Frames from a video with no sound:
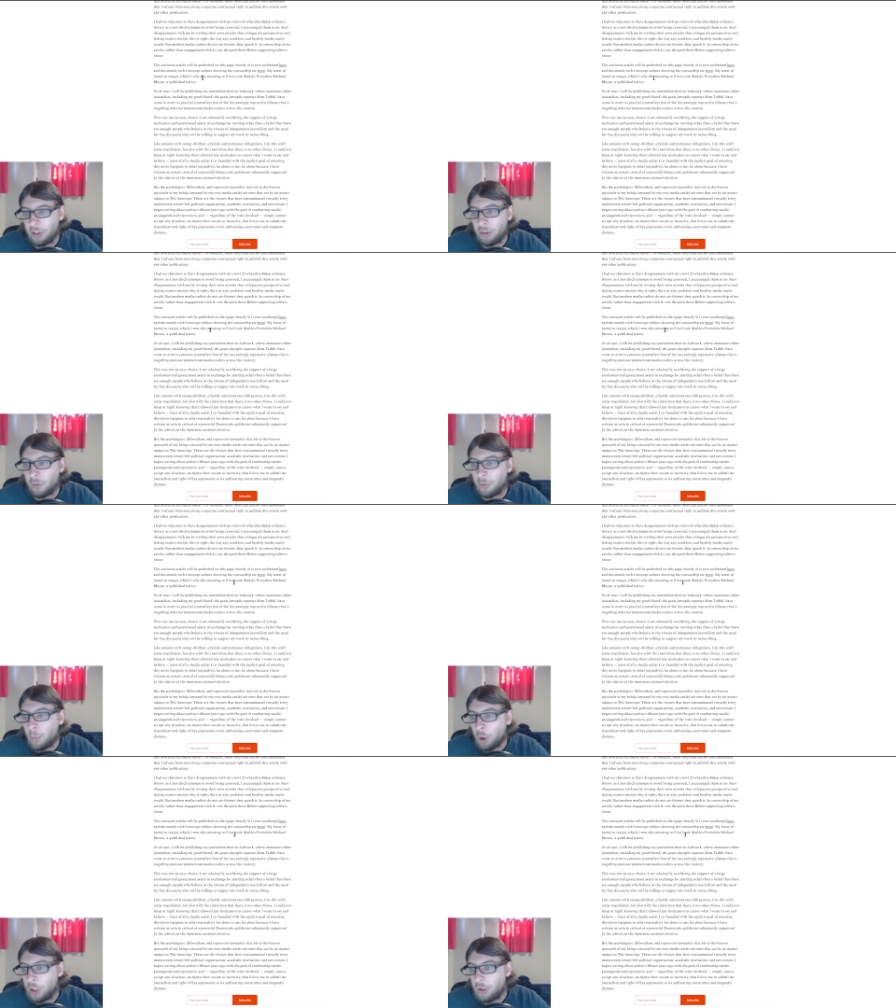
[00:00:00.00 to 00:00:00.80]
sent this
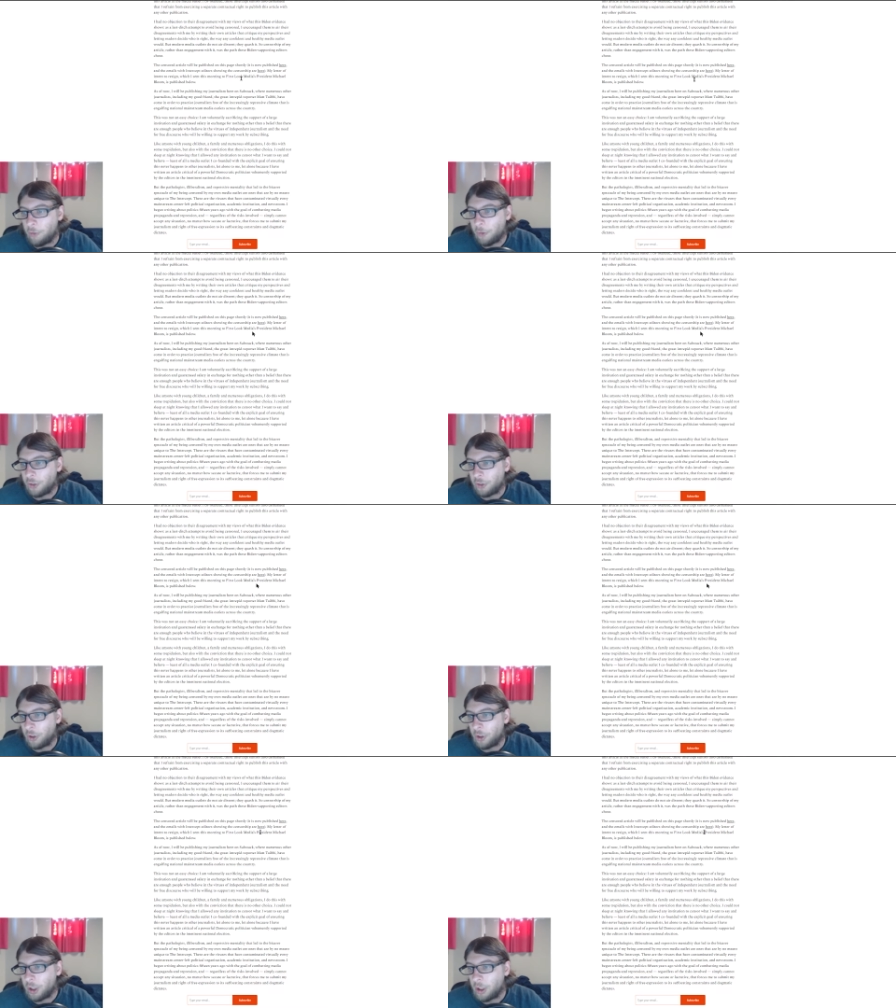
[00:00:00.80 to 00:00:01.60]
morning to First
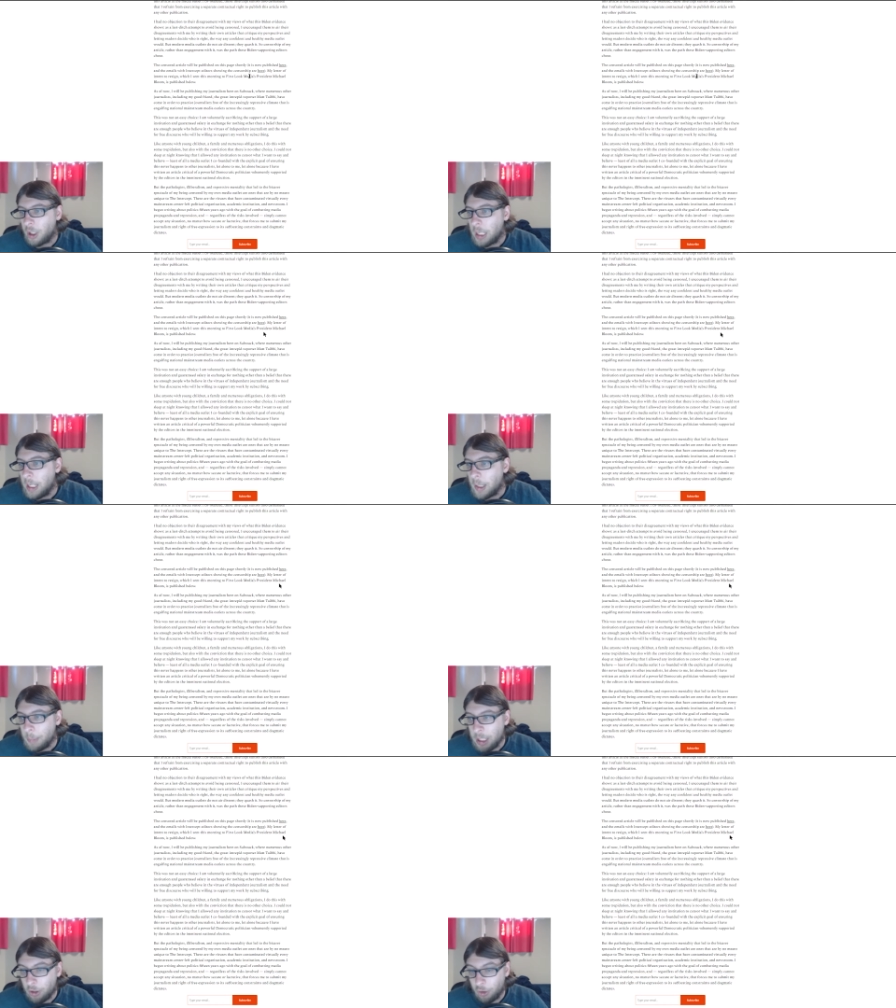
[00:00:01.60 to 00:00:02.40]
Look
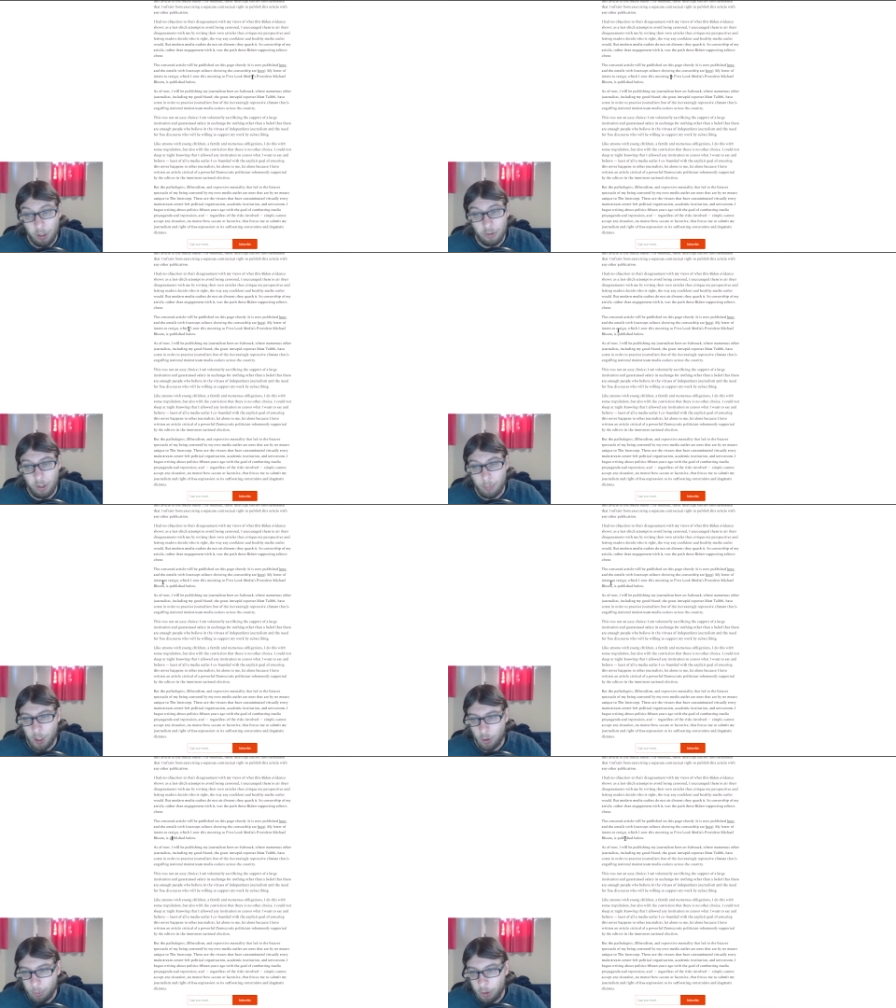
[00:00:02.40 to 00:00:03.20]
Media's president
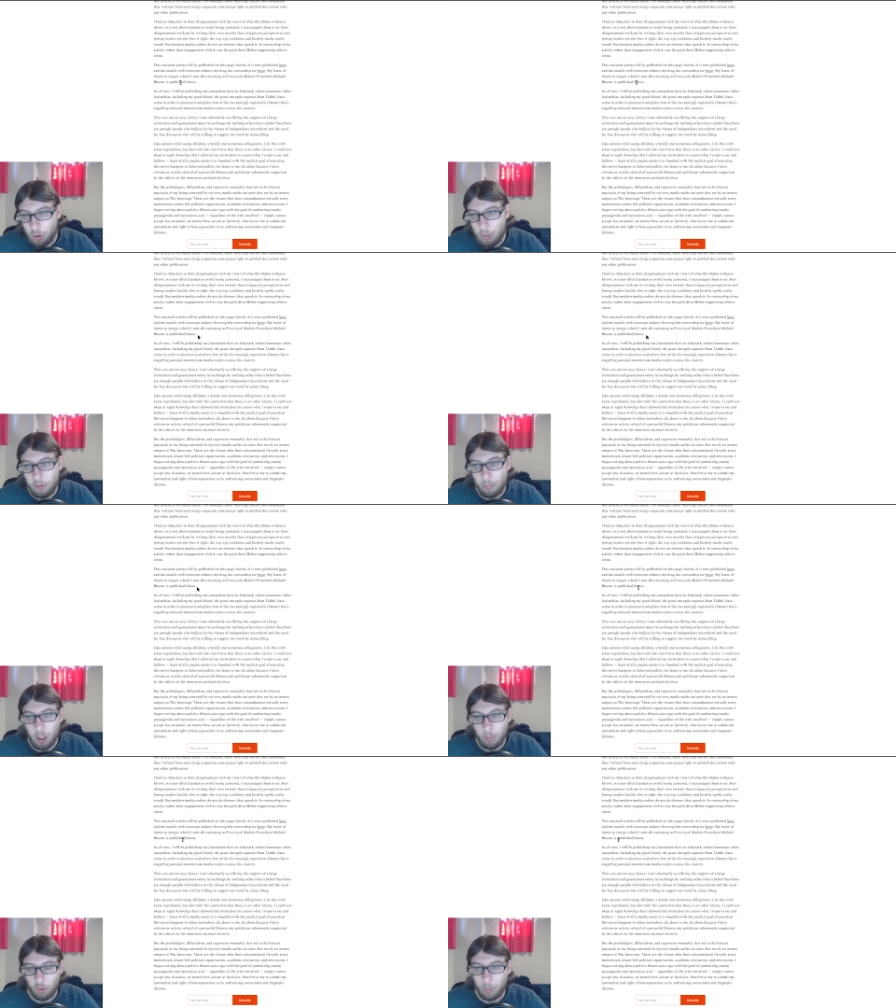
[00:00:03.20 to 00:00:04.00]
Michael Bloom, is
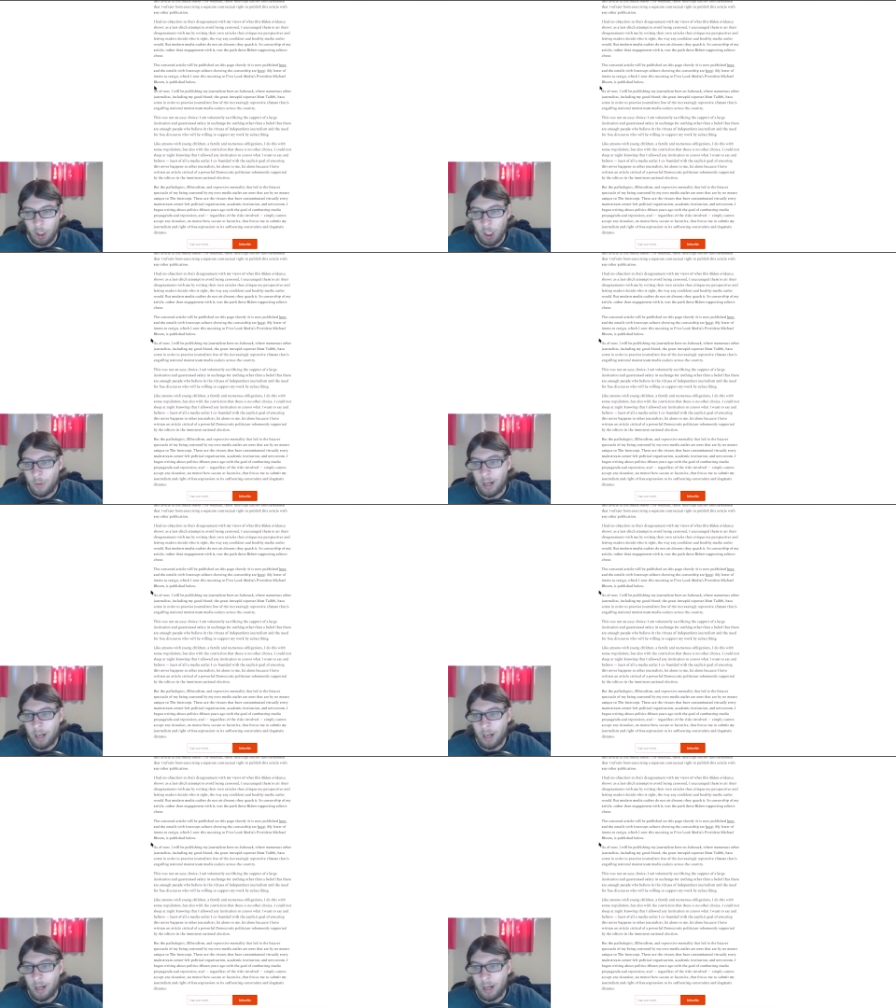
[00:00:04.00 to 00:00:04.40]
published below.